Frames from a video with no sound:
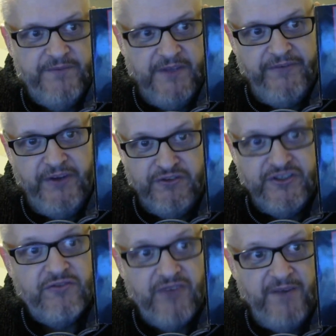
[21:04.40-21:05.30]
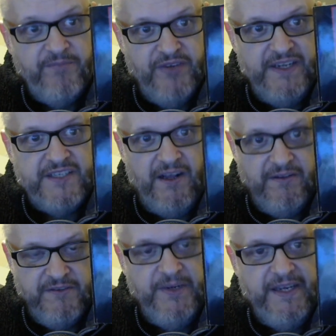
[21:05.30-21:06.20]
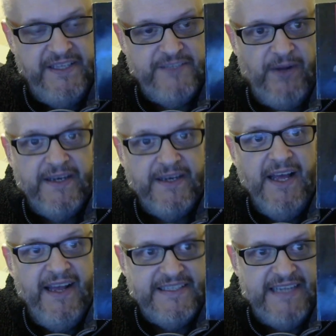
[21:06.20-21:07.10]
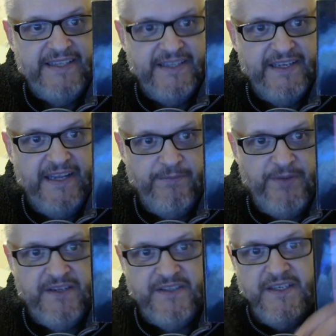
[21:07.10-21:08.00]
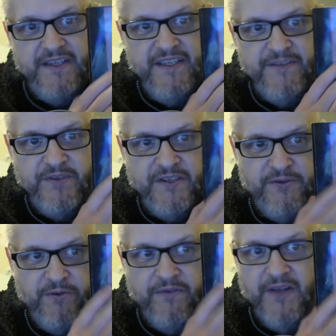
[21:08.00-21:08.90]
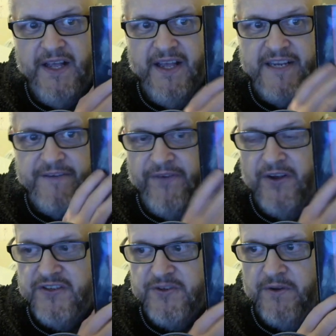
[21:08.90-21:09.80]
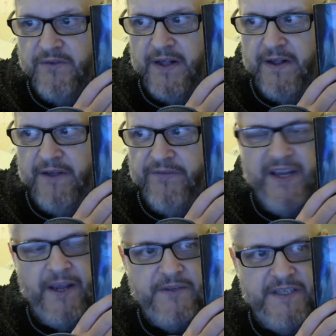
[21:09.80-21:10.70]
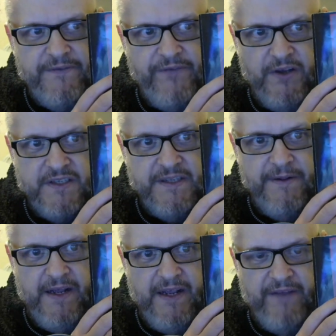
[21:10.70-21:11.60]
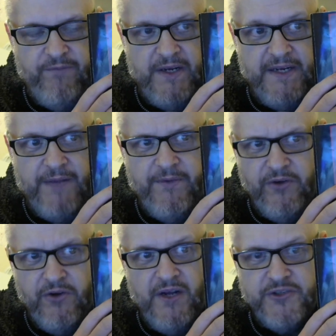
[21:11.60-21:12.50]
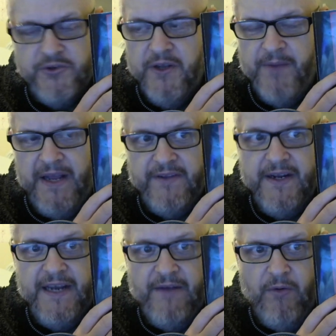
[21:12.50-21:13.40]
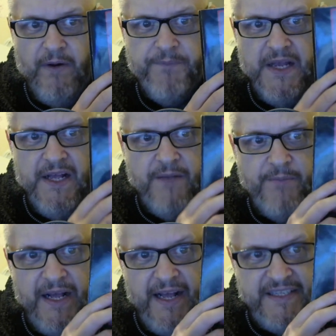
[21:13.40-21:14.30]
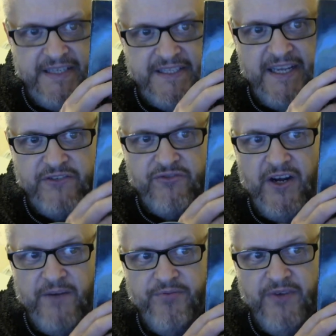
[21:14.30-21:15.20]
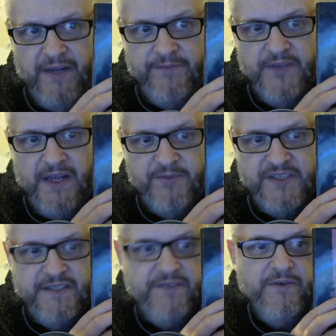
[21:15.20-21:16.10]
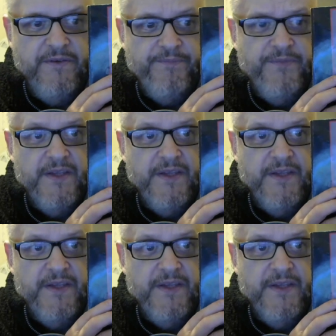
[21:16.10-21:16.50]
future Grand Prix titles. But in this one, it's underneath, because this was a sort of his first sort of, I think it was his first F1 game. I'm not quite sure. He may have done another one, but as it says Grand Prix, I'm just sort of